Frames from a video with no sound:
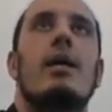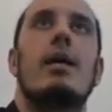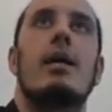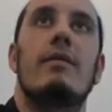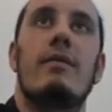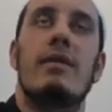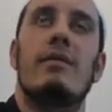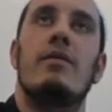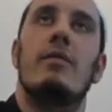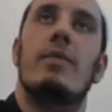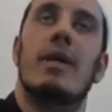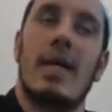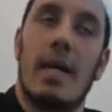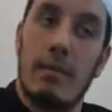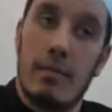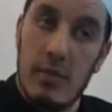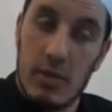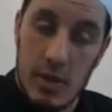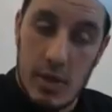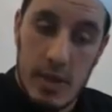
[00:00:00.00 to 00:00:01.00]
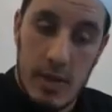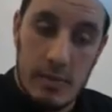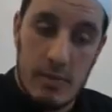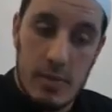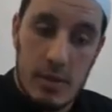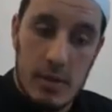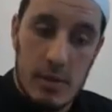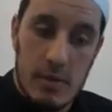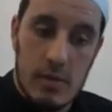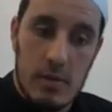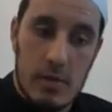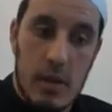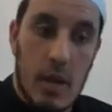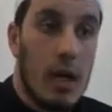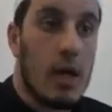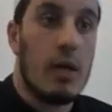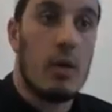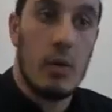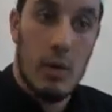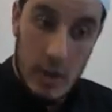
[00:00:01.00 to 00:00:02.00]
even if you become Muslims,
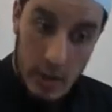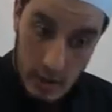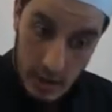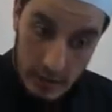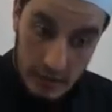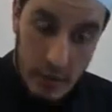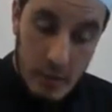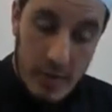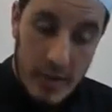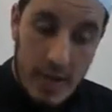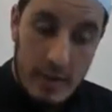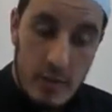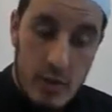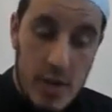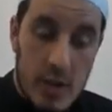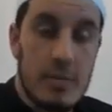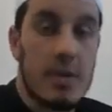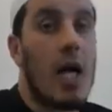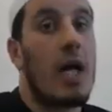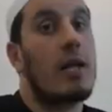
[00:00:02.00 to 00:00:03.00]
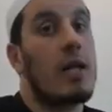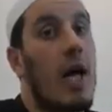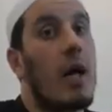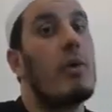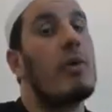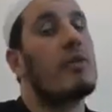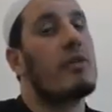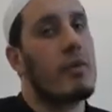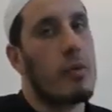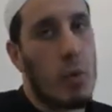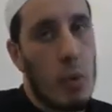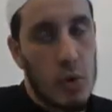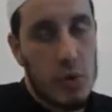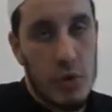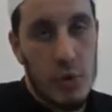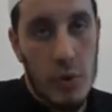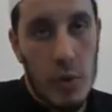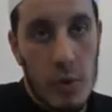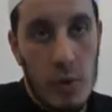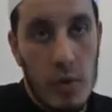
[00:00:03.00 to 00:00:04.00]
if you become Muslims, Allah will reward
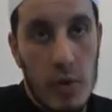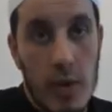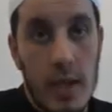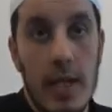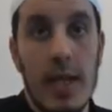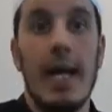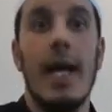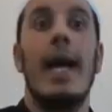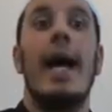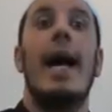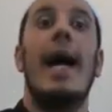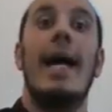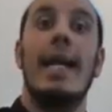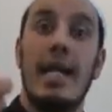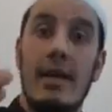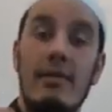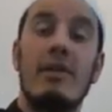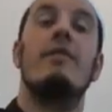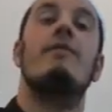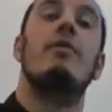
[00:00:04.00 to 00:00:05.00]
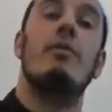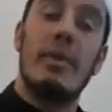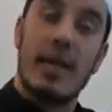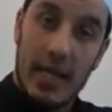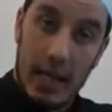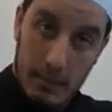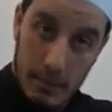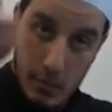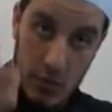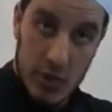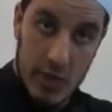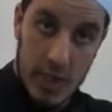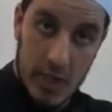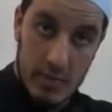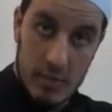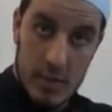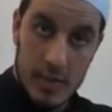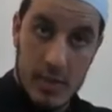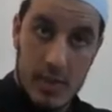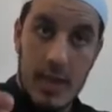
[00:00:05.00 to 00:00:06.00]
you. And even if you become
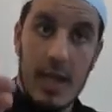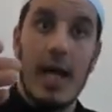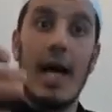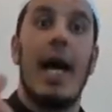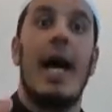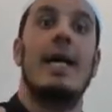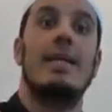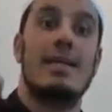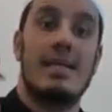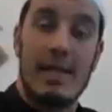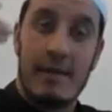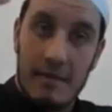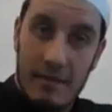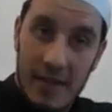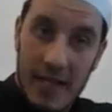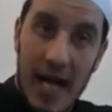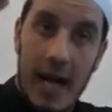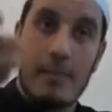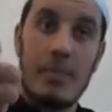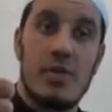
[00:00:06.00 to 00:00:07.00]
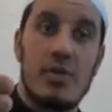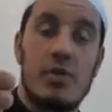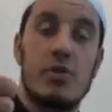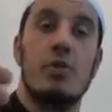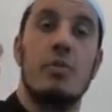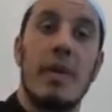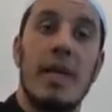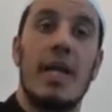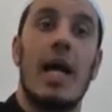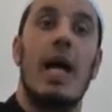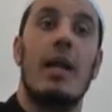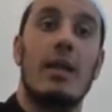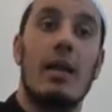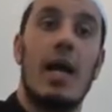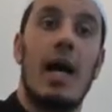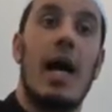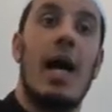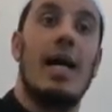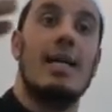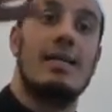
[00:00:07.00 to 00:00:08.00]
Muslims and something happens to you, meaning
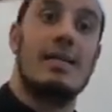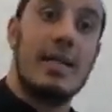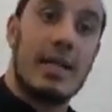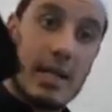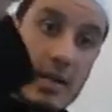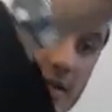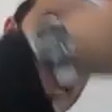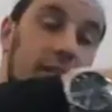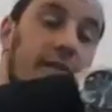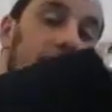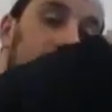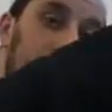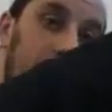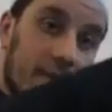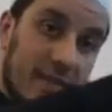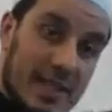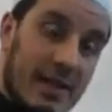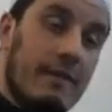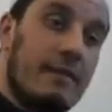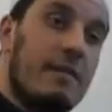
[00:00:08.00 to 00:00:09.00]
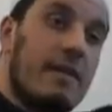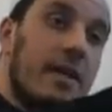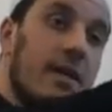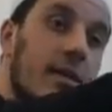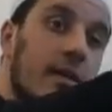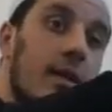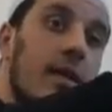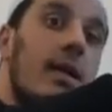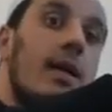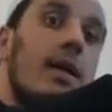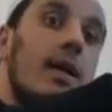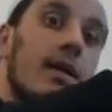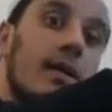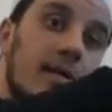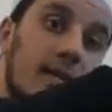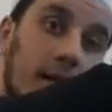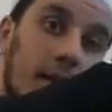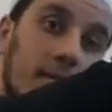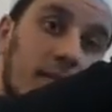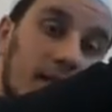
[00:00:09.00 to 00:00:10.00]
Allah has decreed something,
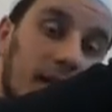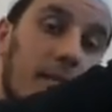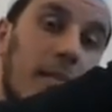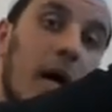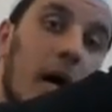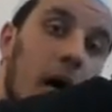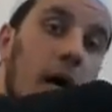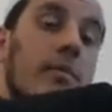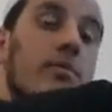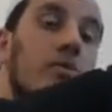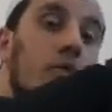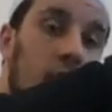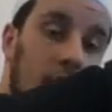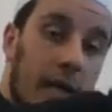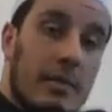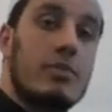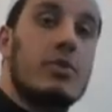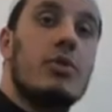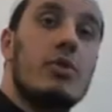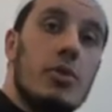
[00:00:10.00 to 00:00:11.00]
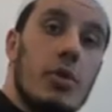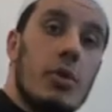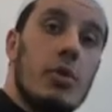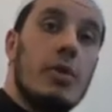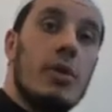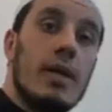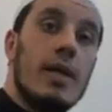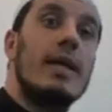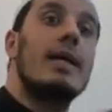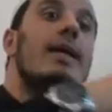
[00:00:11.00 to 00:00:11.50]
some, some harm to come to you,